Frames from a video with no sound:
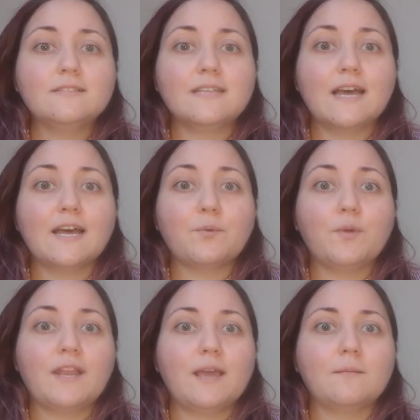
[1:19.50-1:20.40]
that
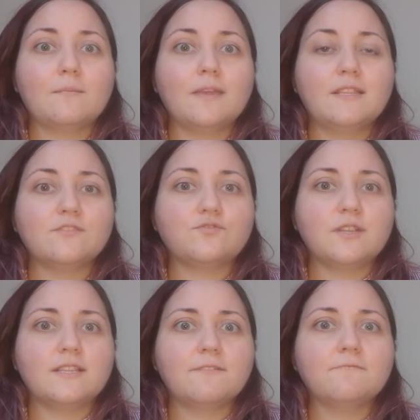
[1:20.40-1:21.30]
when I'm in the
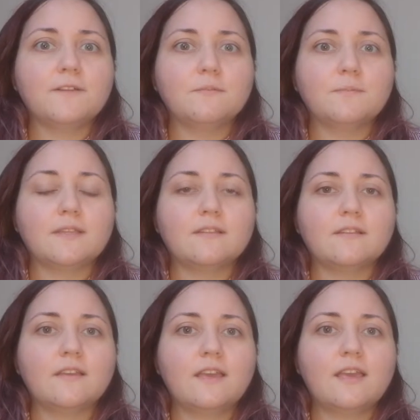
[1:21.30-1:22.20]
street and filming,
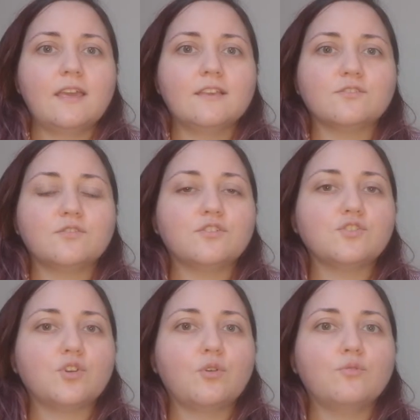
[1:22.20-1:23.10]
it's gonna
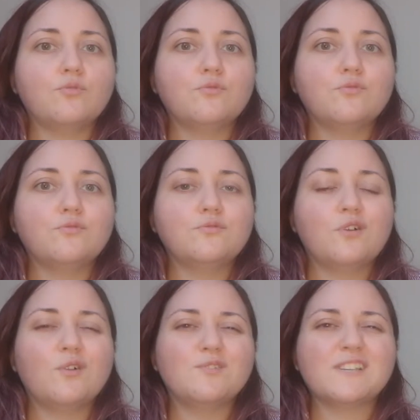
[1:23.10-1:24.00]
show
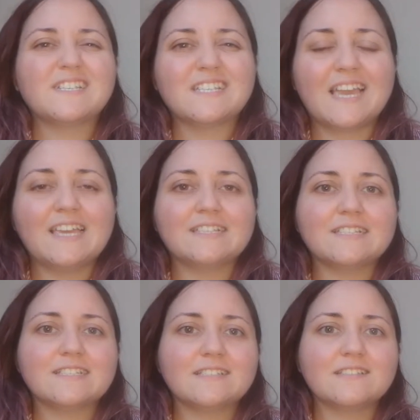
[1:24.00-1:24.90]
all the
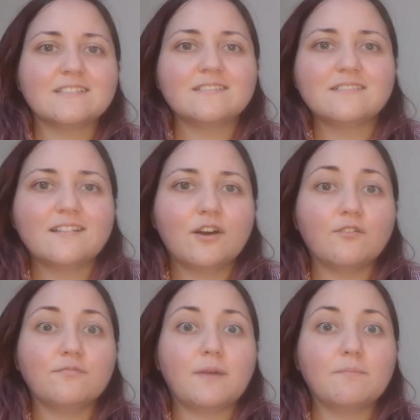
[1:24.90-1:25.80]
shakes
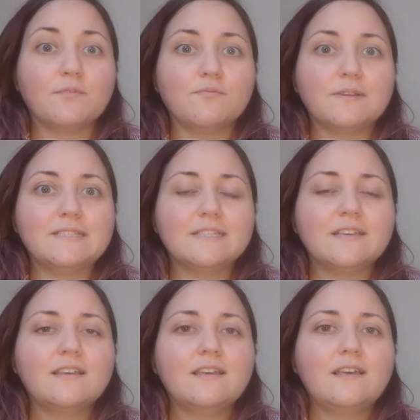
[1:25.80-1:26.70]
of my movement,
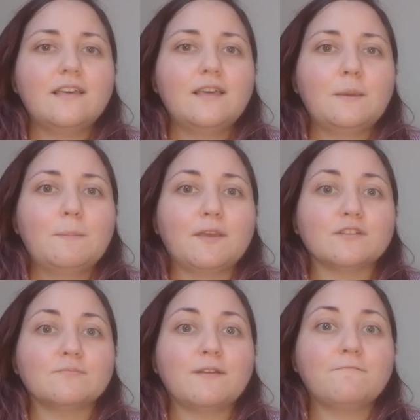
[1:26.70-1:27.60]

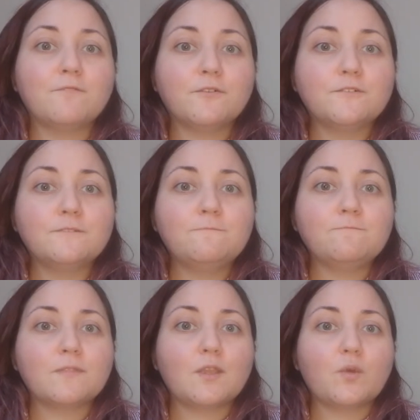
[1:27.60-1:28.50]
because my phone,
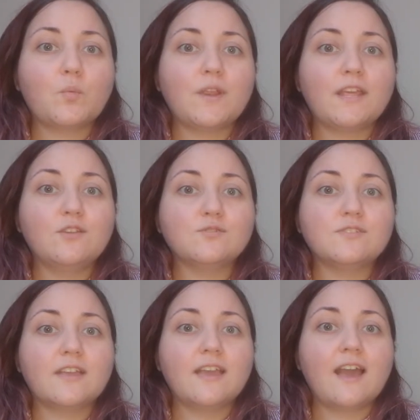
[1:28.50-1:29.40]
when I use
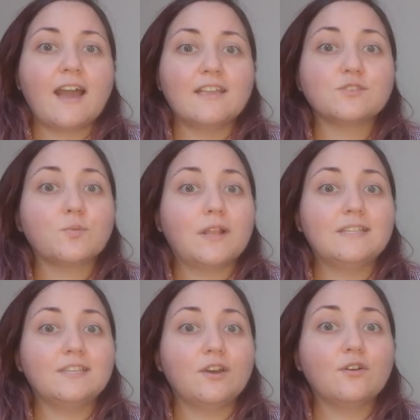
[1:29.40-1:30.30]
the highest
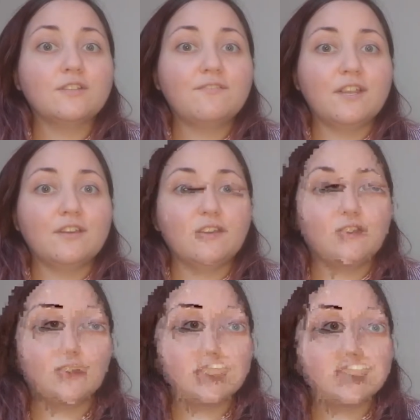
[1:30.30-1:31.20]
quality on the video,
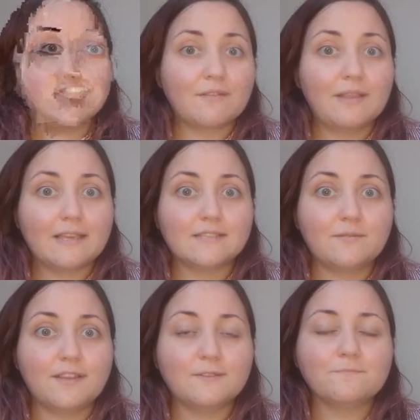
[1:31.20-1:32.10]
doesn't stabilize the
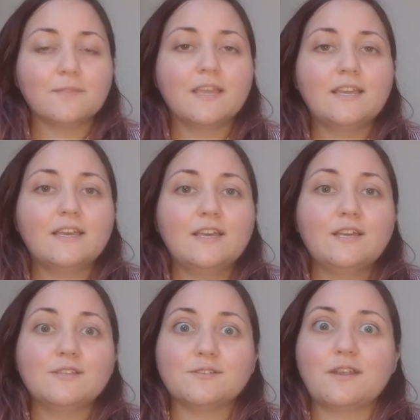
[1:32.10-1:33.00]
video.
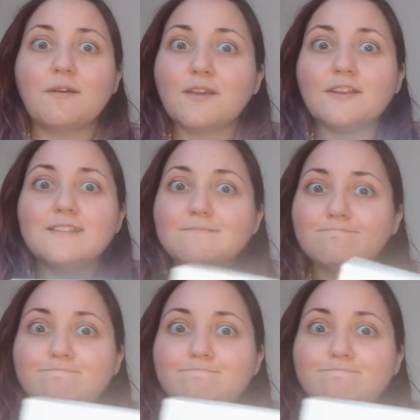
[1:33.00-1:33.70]
So now I got it.